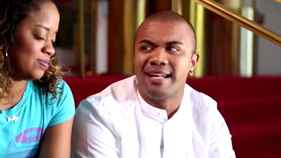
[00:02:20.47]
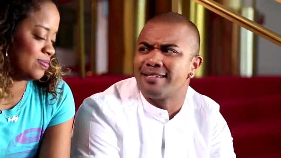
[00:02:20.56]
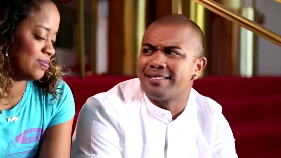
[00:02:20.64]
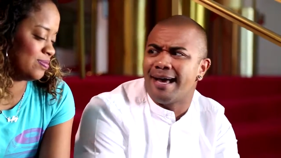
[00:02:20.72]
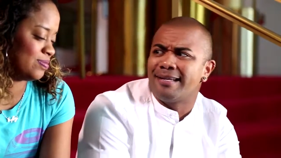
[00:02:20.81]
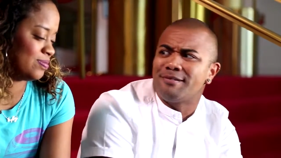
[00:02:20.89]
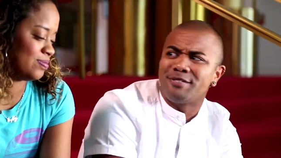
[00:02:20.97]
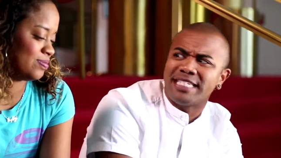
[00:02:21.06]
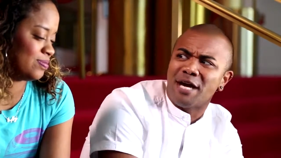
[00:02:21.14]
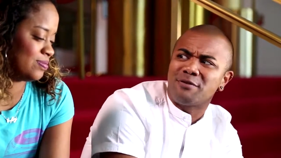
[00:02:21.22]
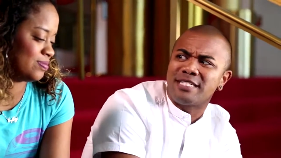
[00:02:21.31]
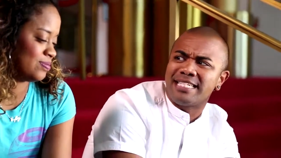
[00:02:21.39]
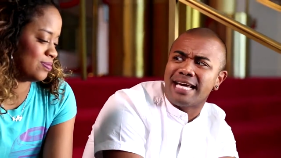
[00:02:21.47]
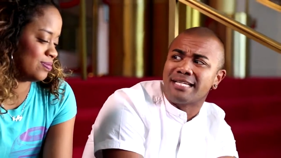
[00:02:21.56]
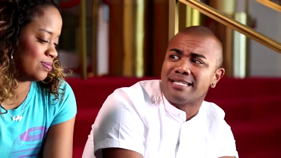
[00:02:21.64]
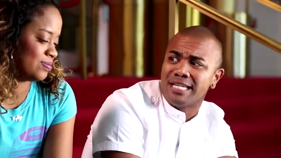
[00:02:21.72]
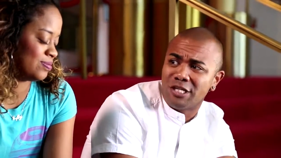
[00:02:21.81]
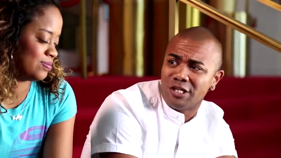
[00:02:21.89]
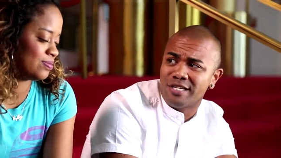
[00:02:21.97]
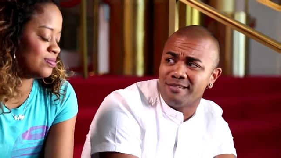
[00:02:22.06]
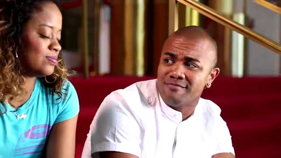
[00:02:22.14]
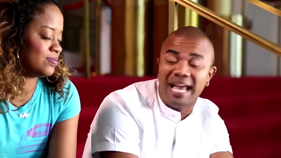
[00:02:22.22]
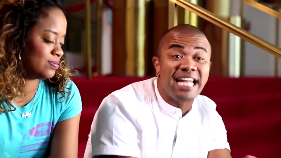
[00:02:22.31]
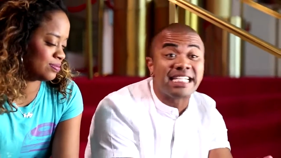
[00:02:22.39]
Speaker 1: and a sound
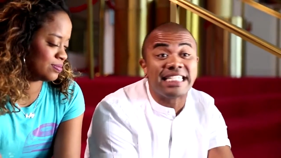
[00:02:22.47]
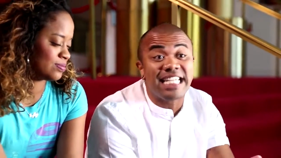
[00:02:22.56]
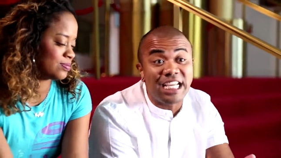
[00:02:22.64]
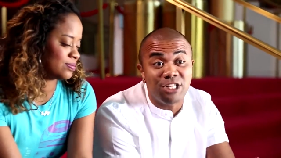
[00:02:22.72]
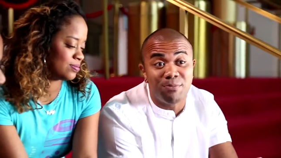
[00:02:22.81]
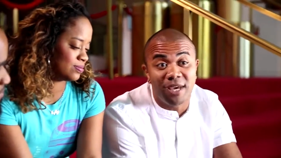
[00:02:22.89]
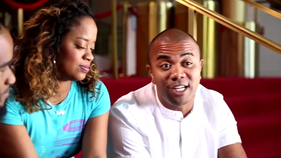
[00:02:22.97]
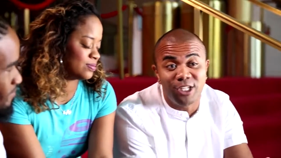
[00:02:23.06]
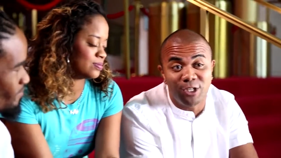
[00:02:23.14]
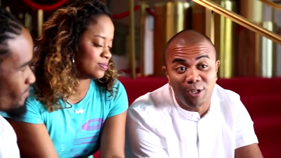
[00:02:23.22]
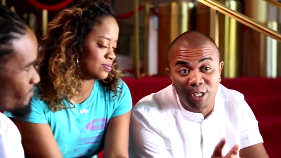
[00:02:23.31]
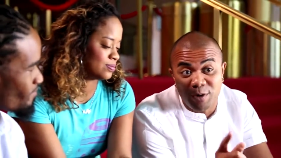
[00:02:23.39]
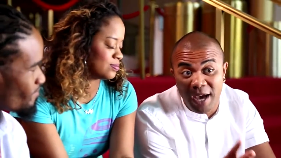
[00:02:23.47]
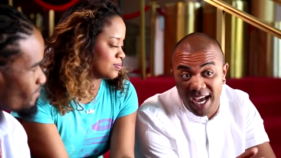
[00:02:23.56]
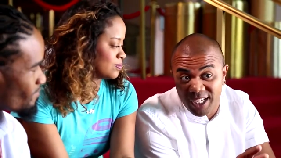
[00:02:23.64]
technician, and a stage manager who you